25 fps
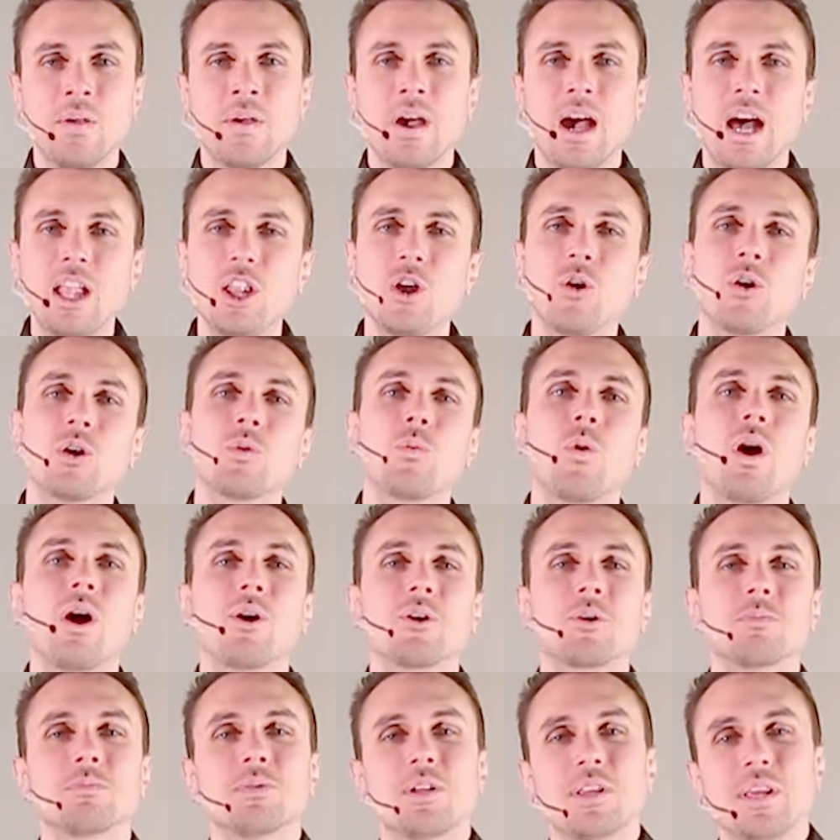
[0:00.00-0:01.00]
Hello and
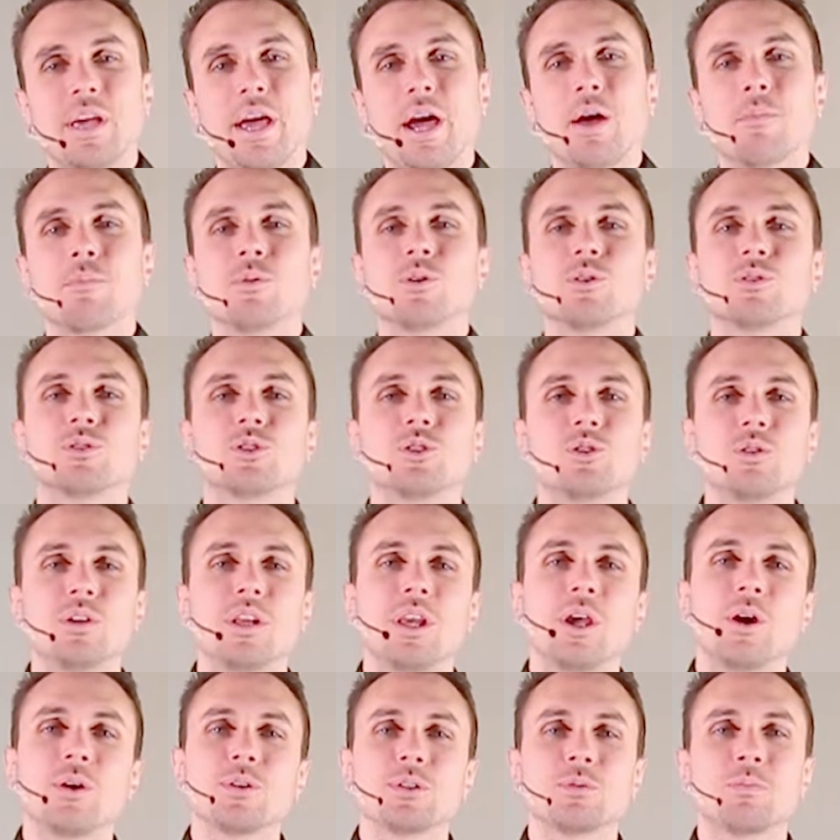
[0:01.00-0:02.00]
welcome to the Admiral
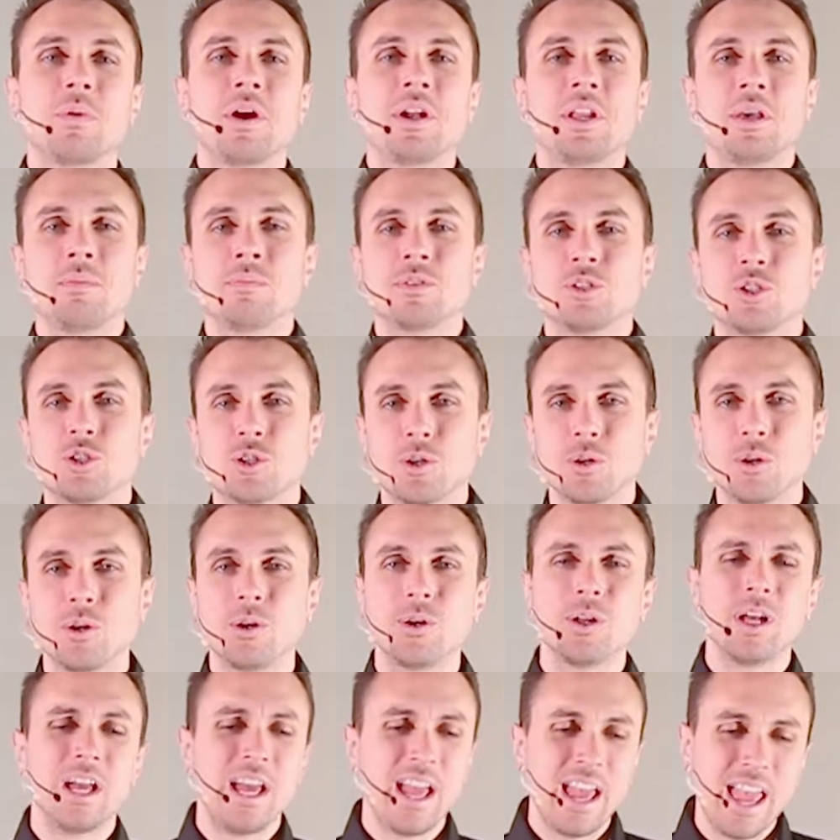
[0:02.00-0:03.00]
Studios. My name is
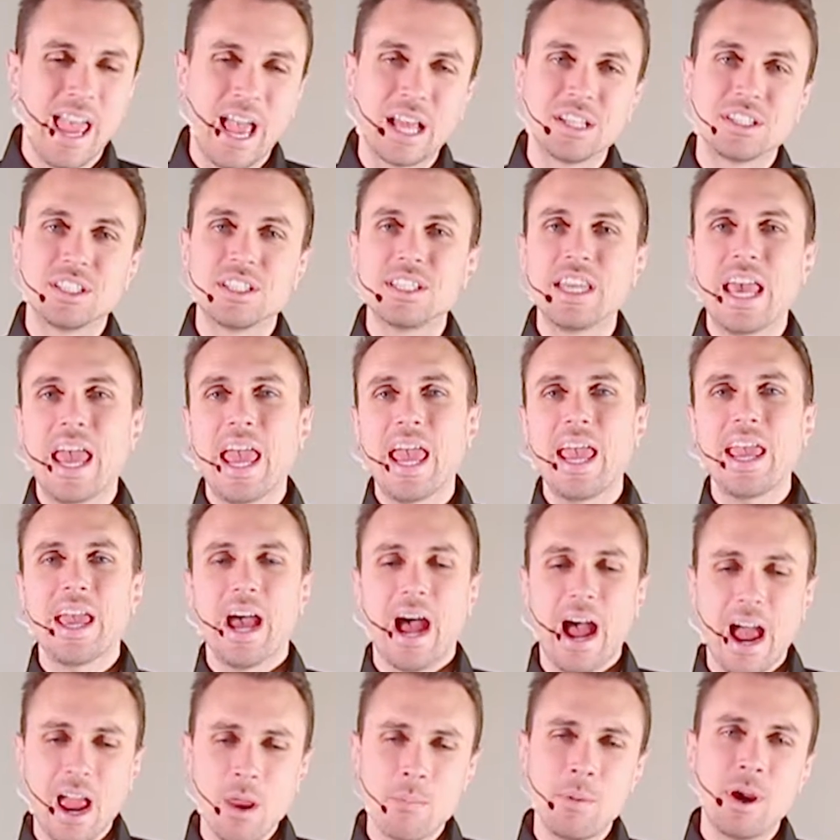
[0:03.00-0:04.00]
Joel, and today
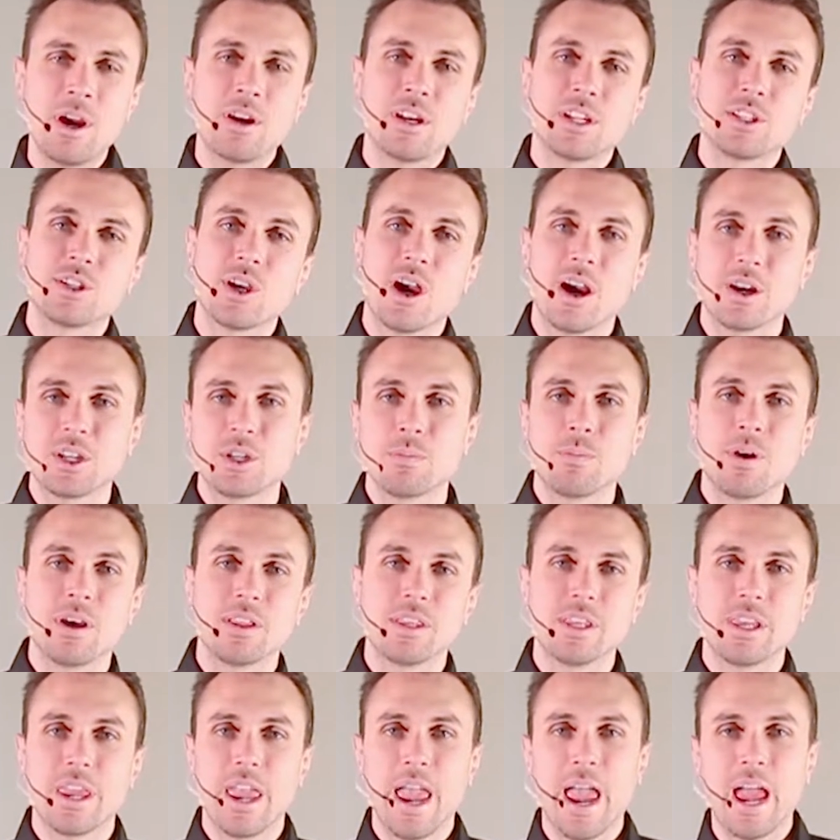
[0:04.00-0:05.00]
I'm here to talk to you about
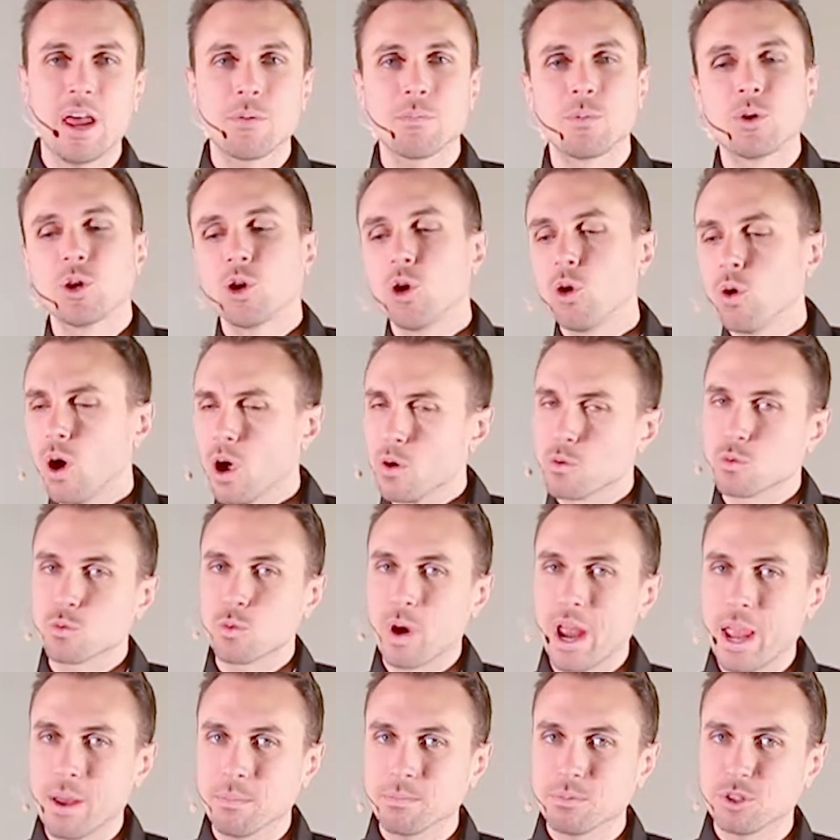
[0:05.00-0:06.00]
the Admiral
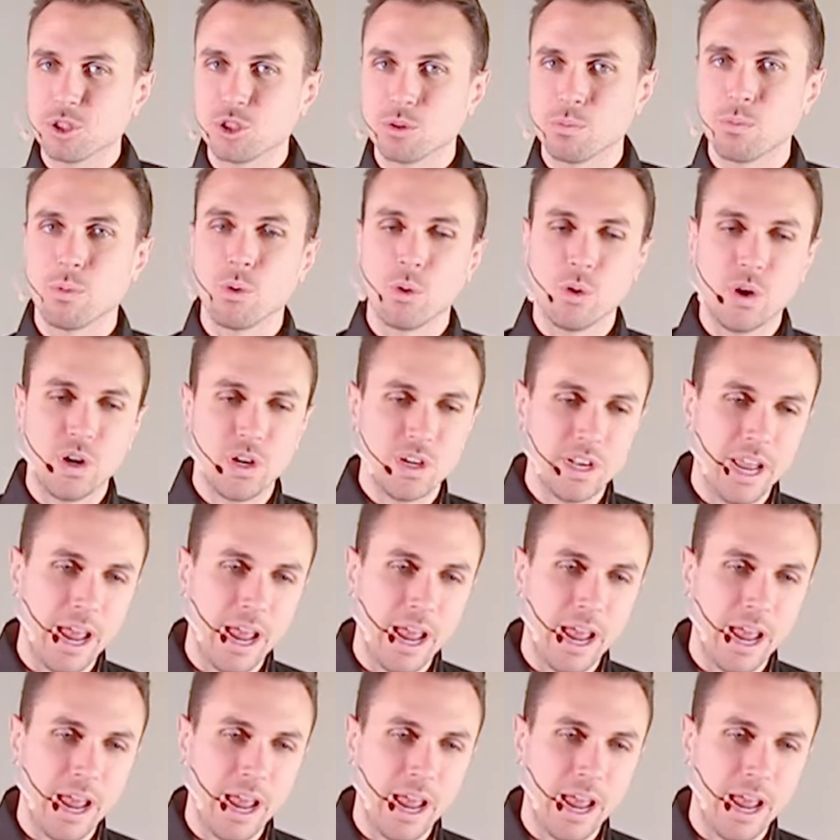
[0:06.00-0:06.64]
ramp support.